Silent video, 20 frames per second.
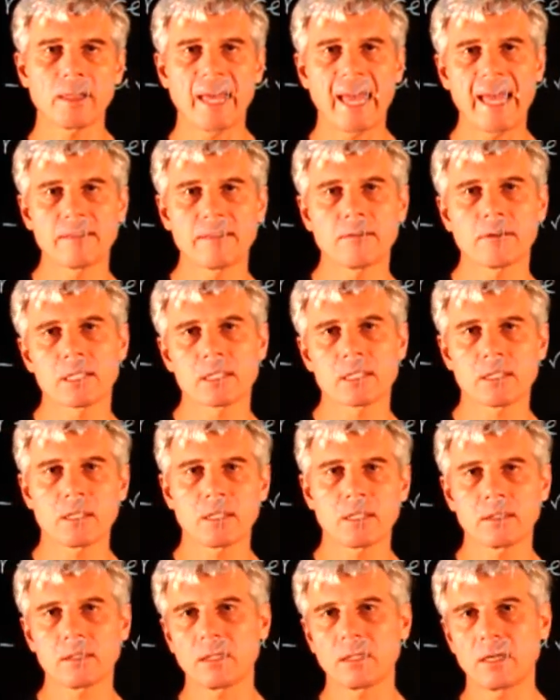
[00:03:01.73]
address
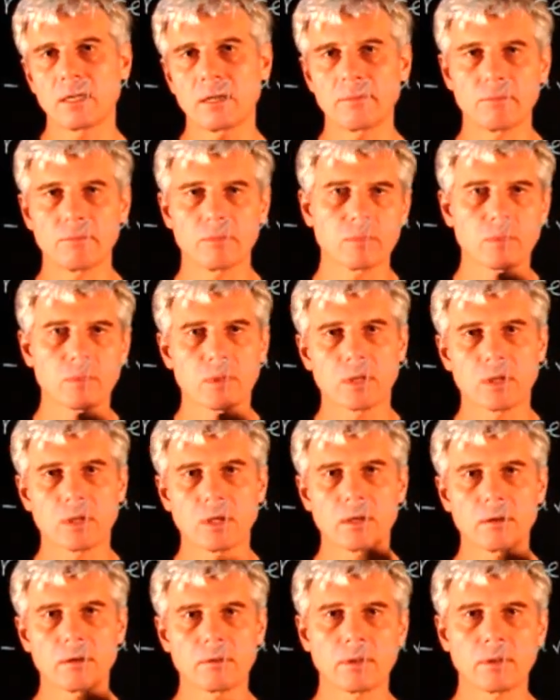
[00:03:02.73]
that
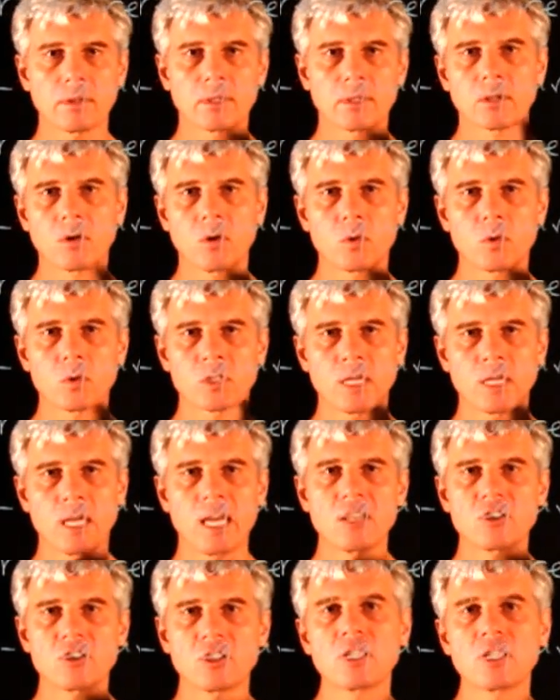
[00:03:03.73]
goes
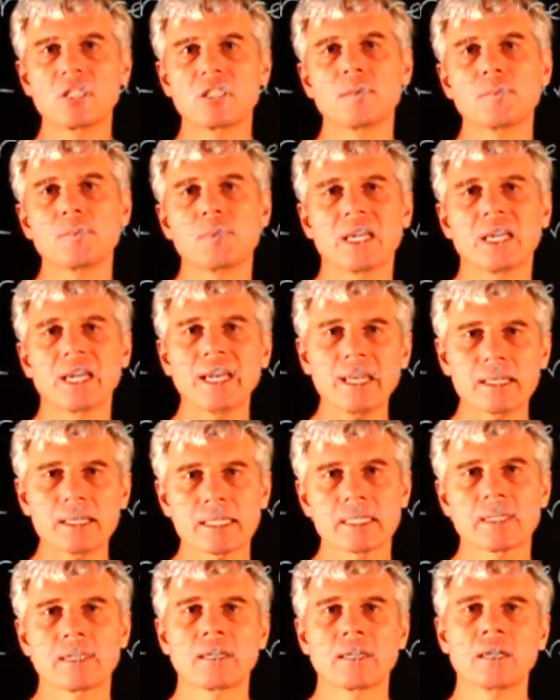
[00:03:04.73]

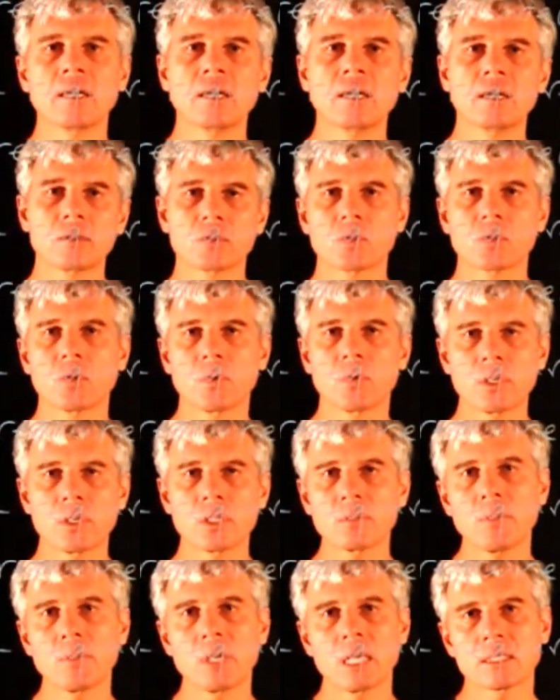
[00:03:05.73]
HTTPS, so
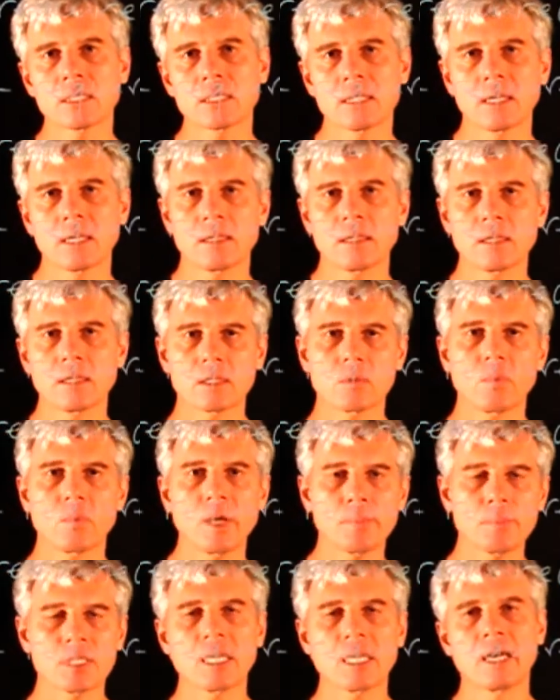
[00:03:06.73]
this means that this
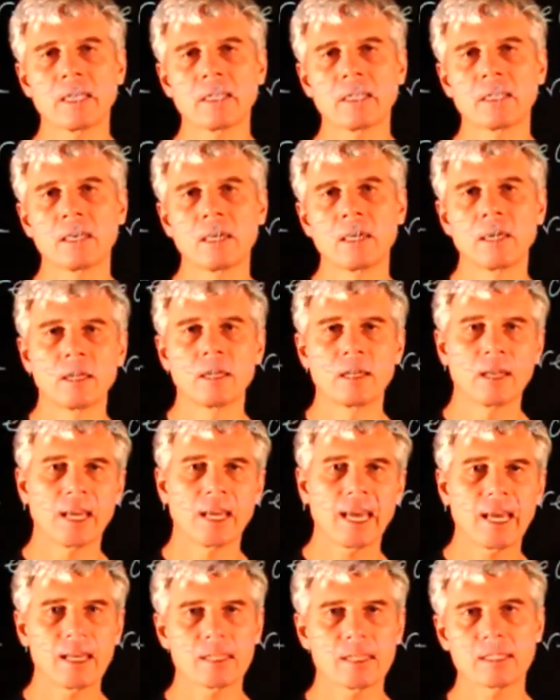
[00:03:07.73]
website
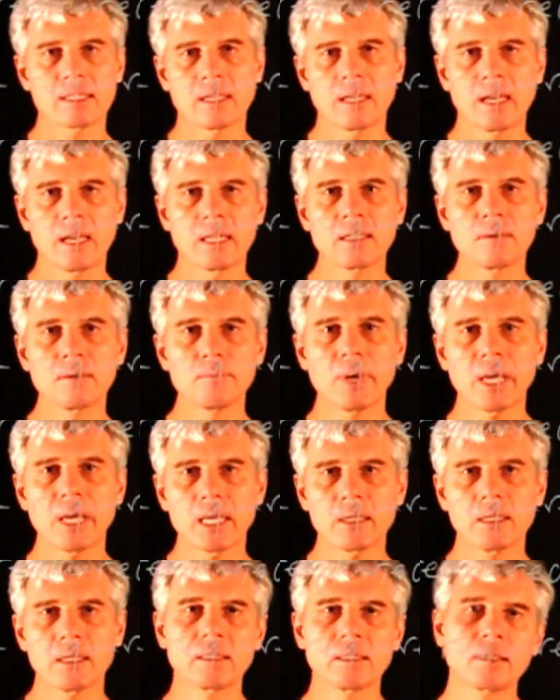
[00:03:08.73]
has an
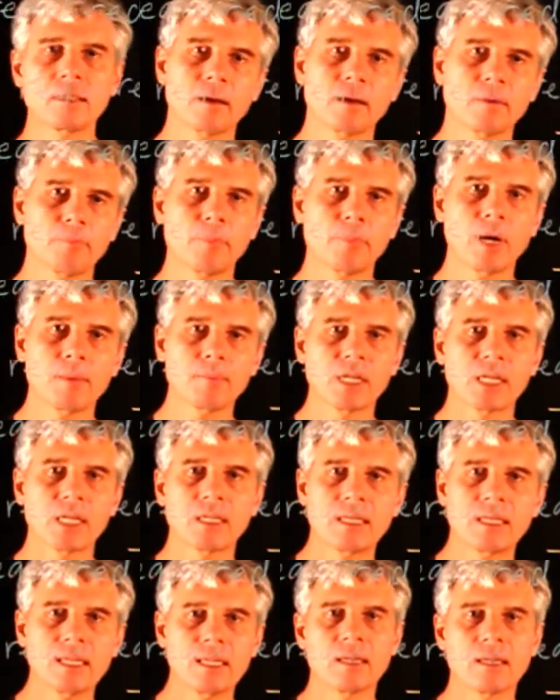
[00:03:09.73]
embedded public
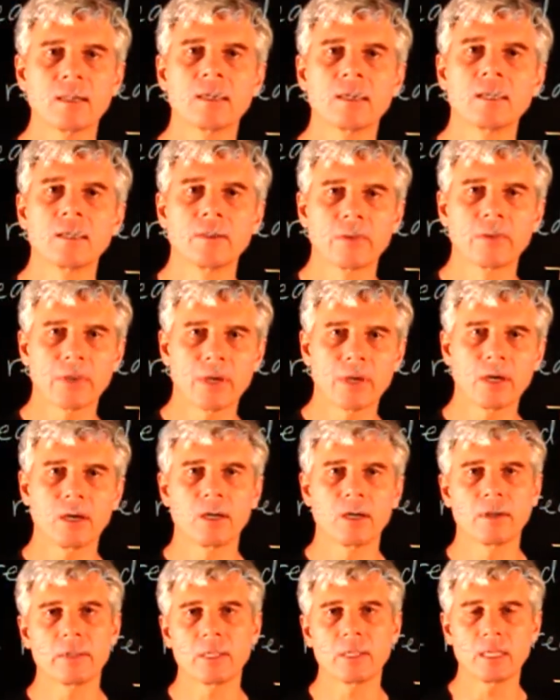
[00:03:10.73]
key
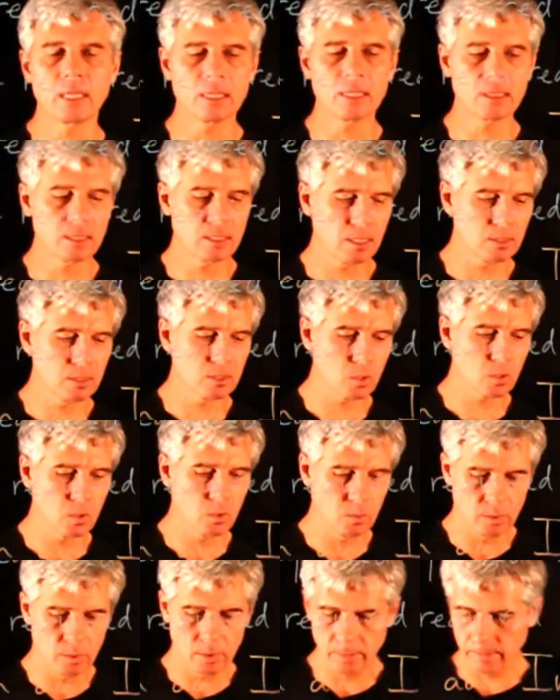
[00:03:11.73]
in its
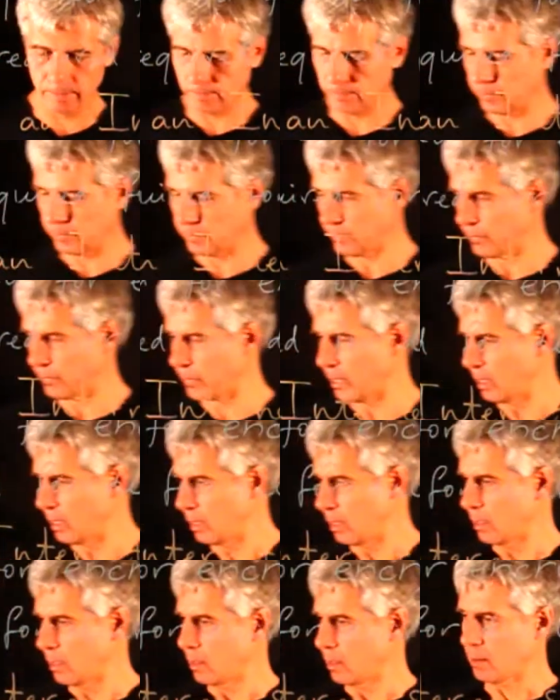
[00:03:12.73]
code,
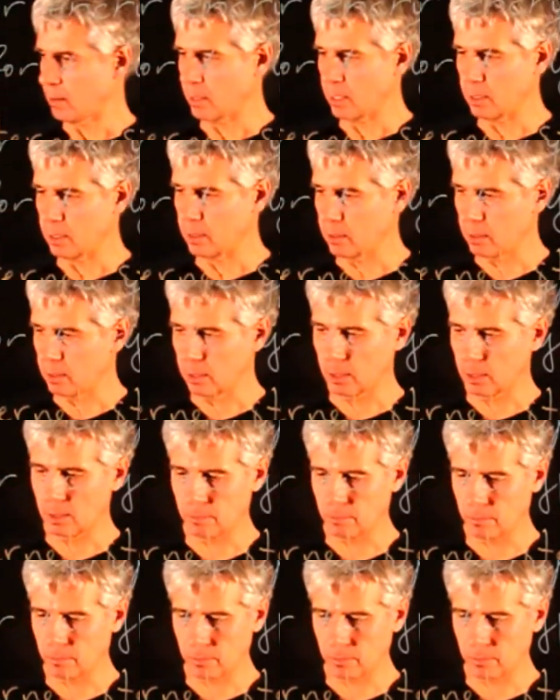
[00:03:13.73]
right?